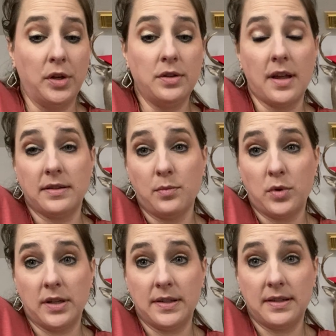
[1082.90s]
who doesn't
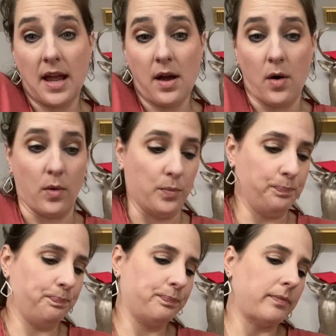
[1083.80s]
want to stay
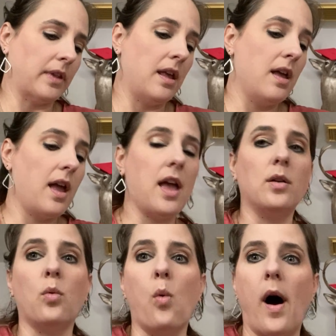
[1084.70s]
home, and
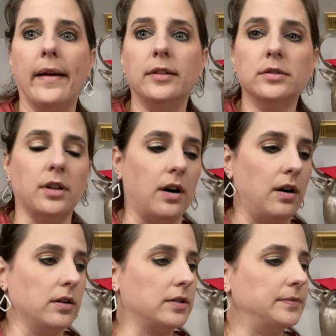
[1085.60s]
a wild
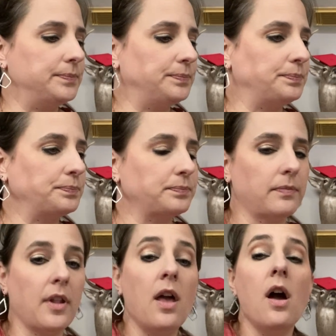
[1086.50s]
dog.
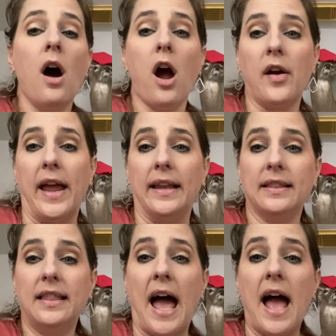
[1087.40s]
All right,
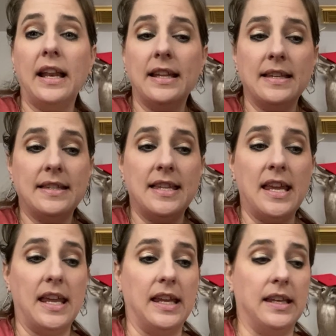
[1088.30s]
that is
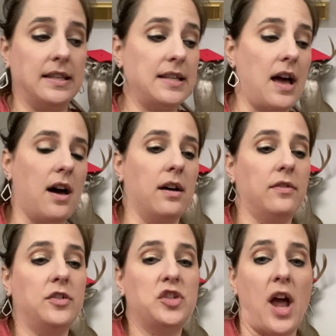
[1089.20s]
the end
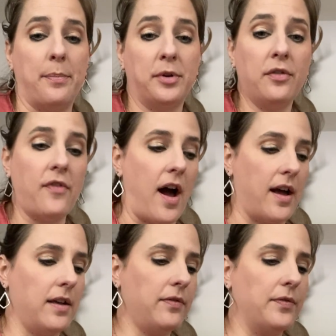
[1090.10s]
of chapter
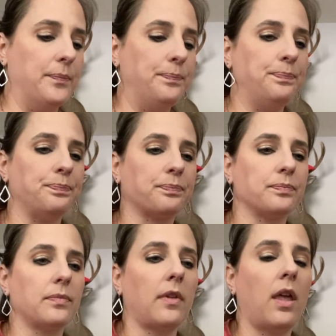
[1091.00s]
5.
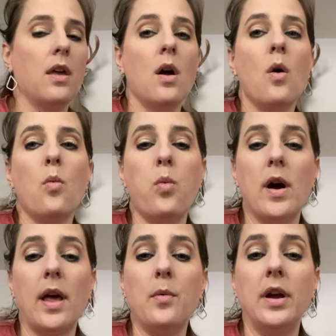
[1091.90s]

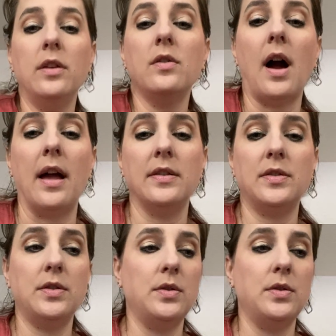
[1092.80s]
What I want you guys to